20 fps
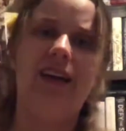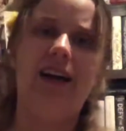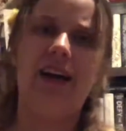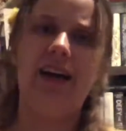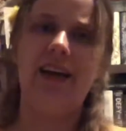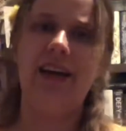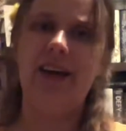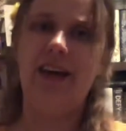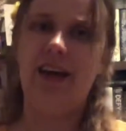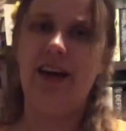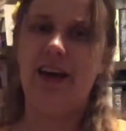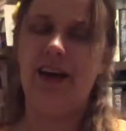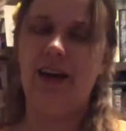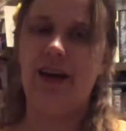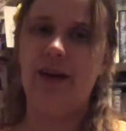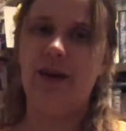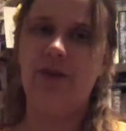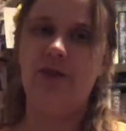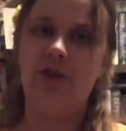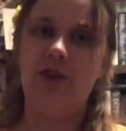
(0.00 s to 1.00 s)
I
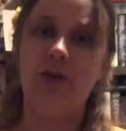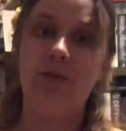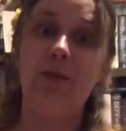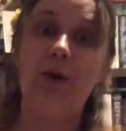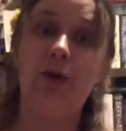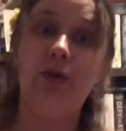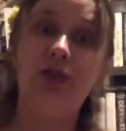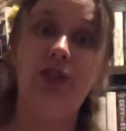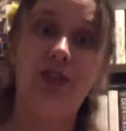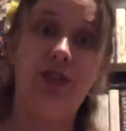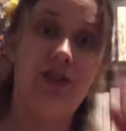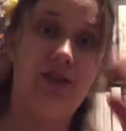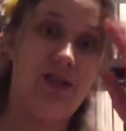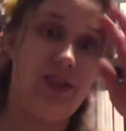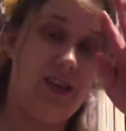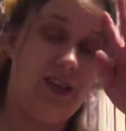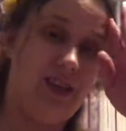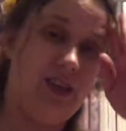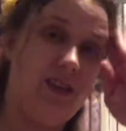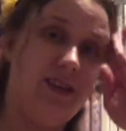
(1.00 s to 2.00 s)
have
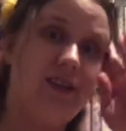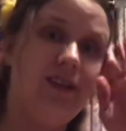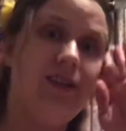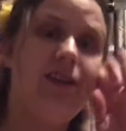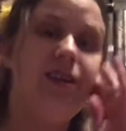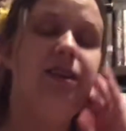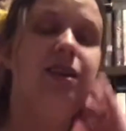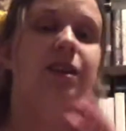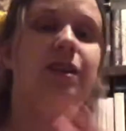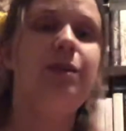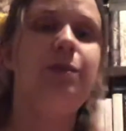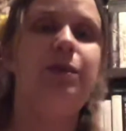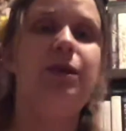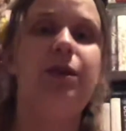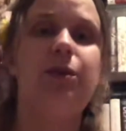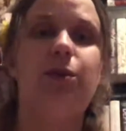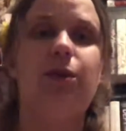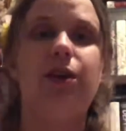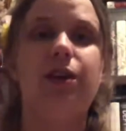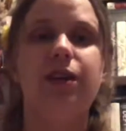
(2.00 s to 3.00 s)
emotionally
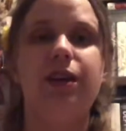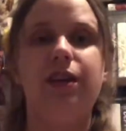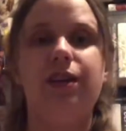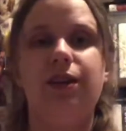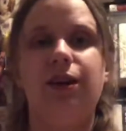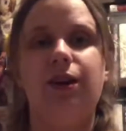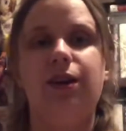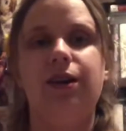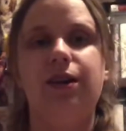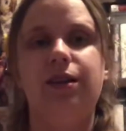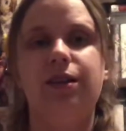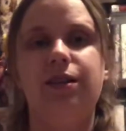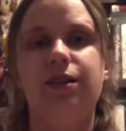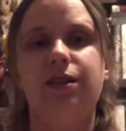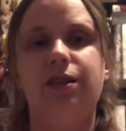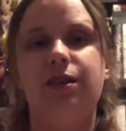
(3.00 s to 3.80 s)
been working on